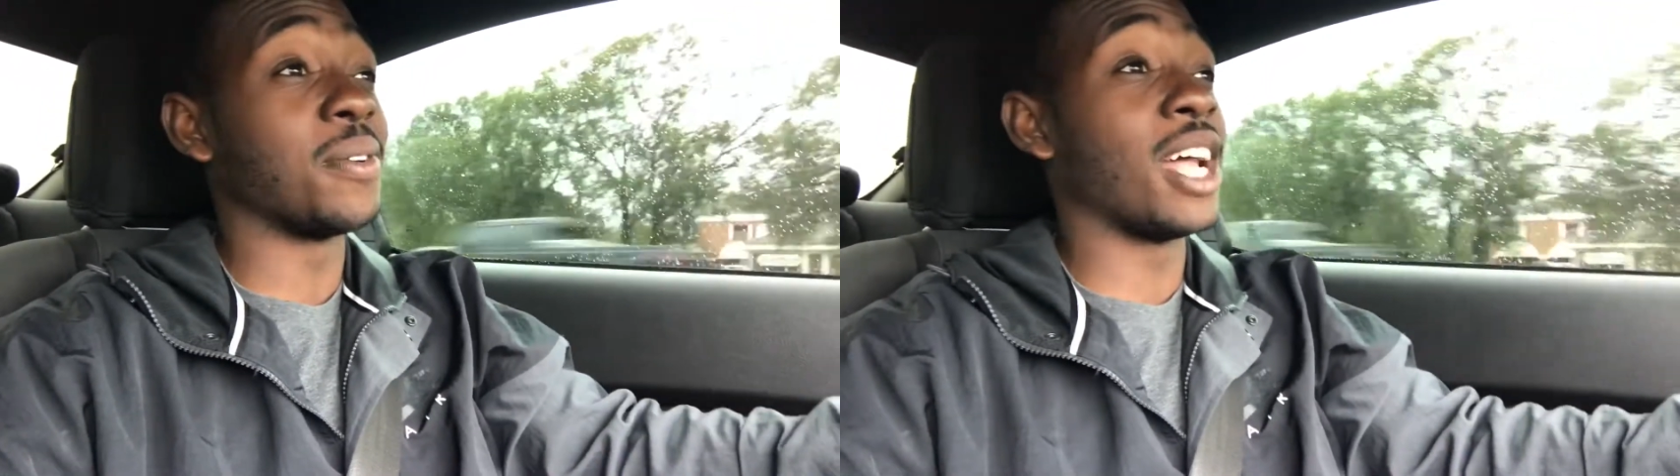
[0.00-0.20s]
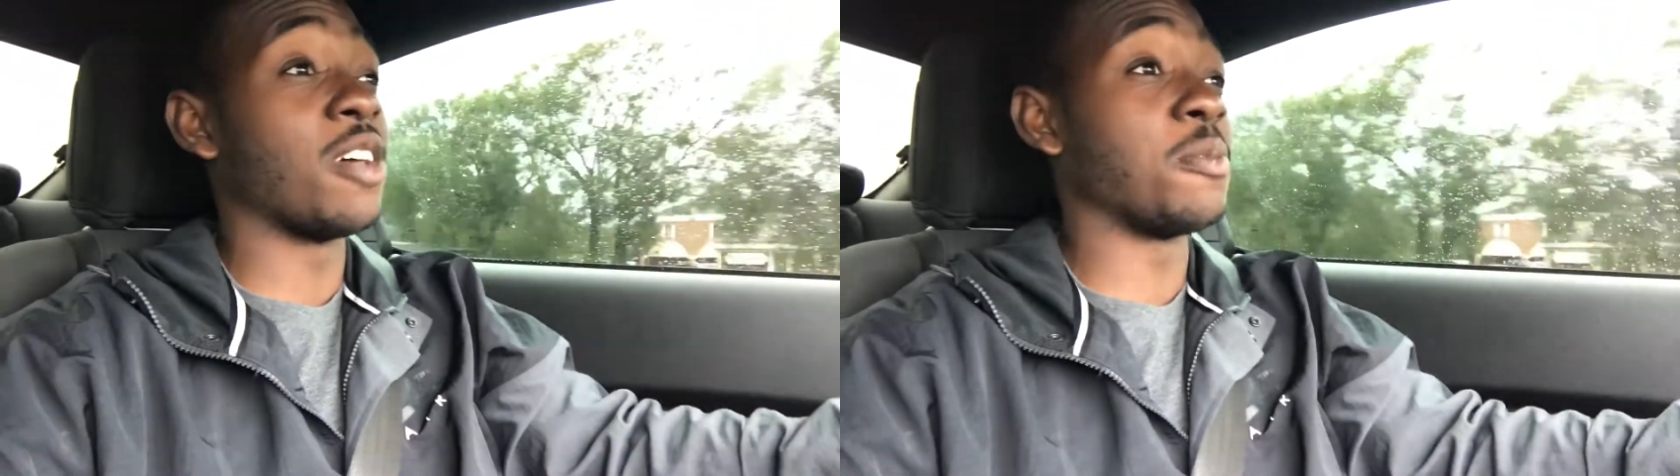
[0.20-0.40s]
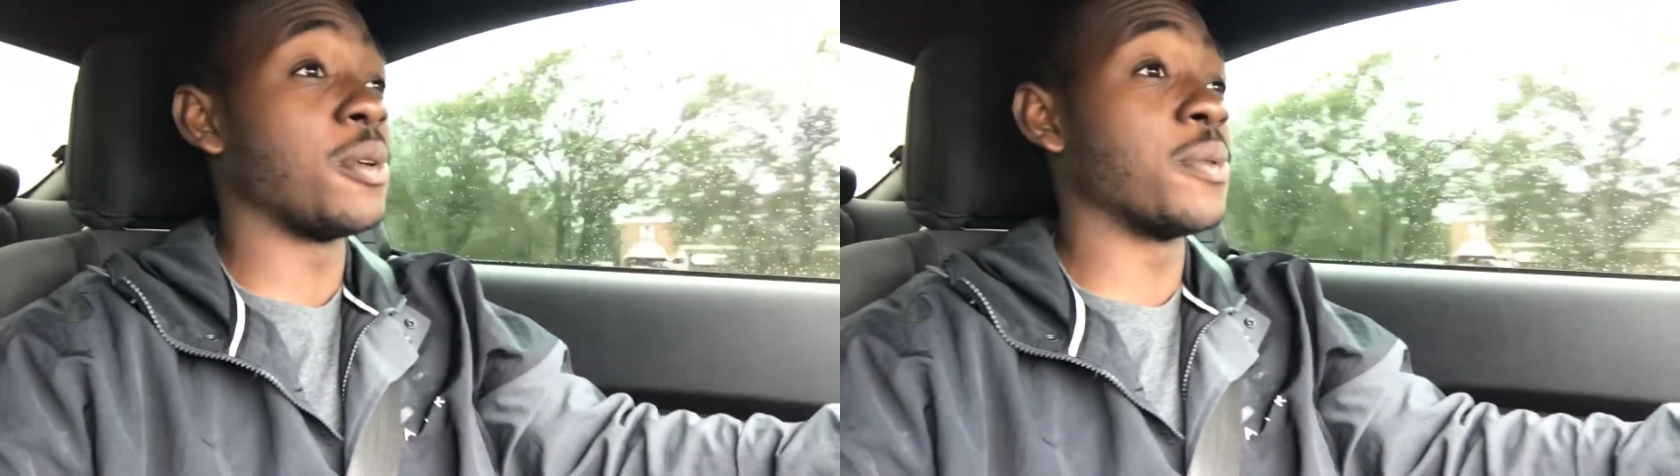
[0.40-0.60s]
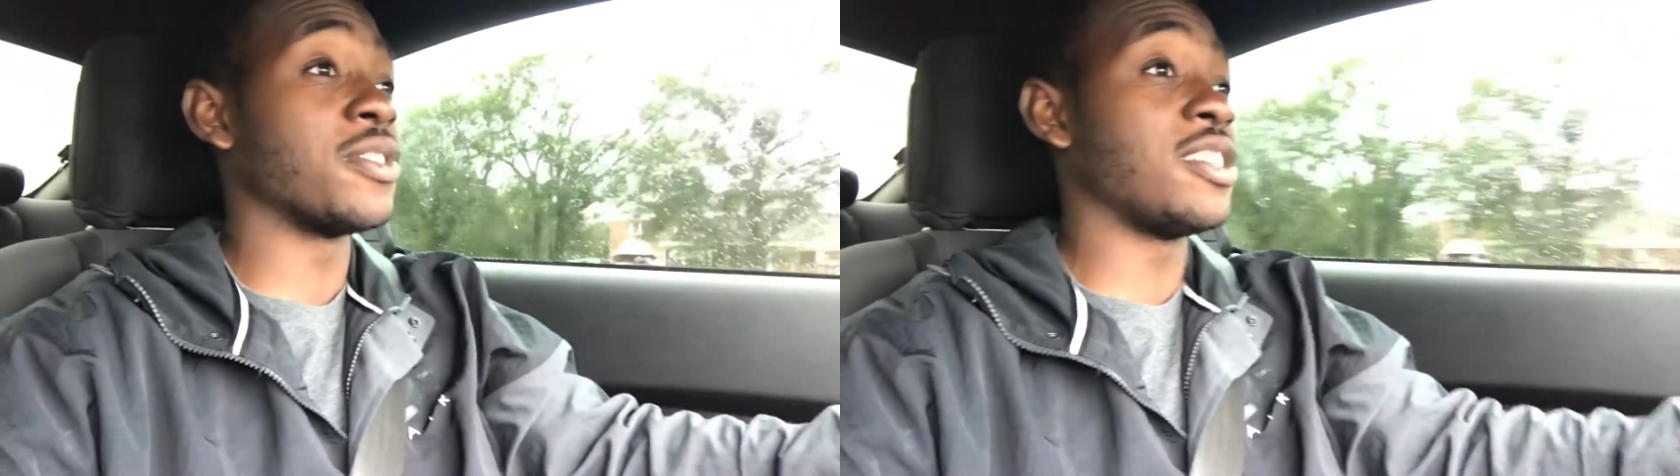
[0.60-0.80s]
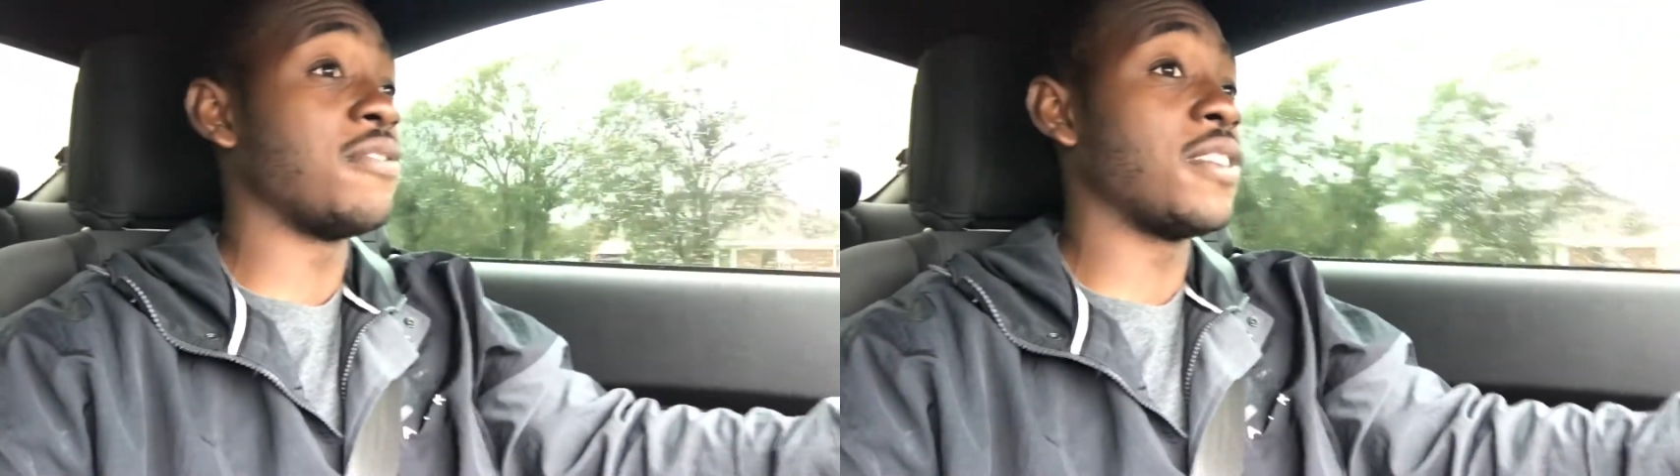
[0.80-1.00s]
what I would be
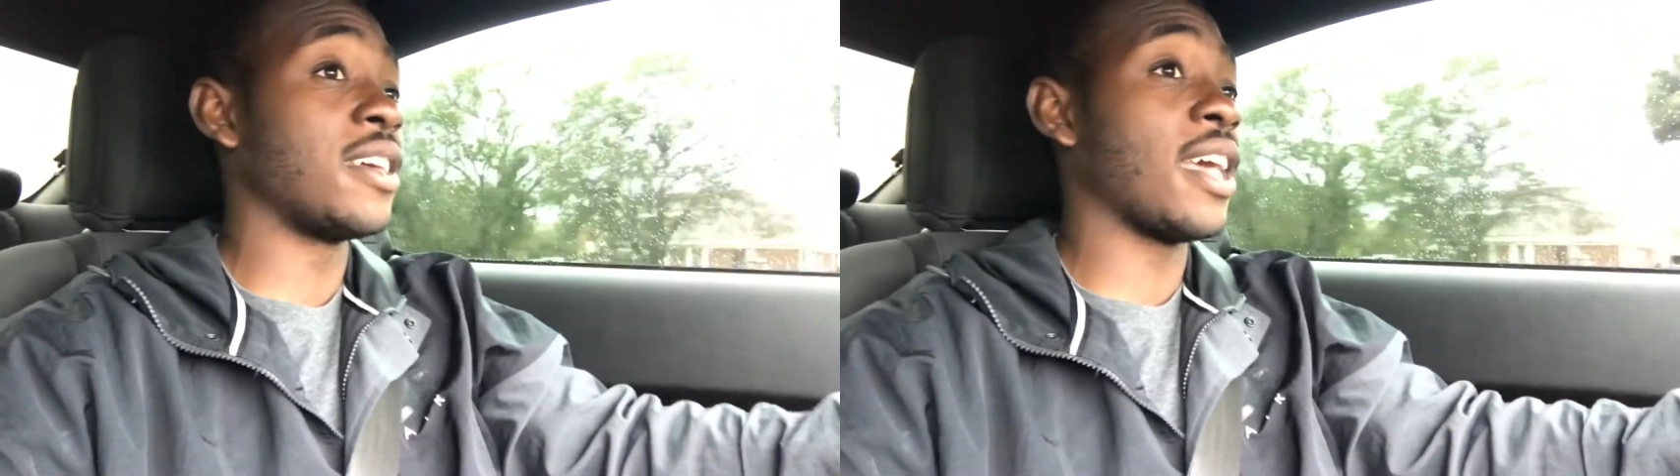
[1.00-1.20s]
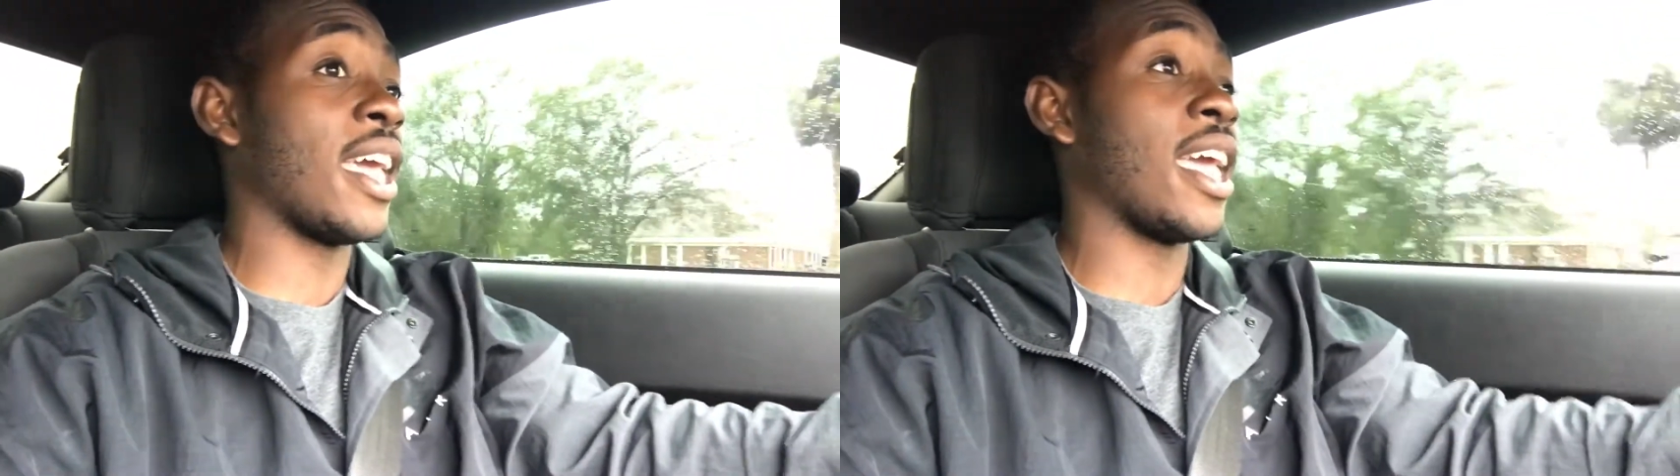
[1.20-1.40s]
receiving,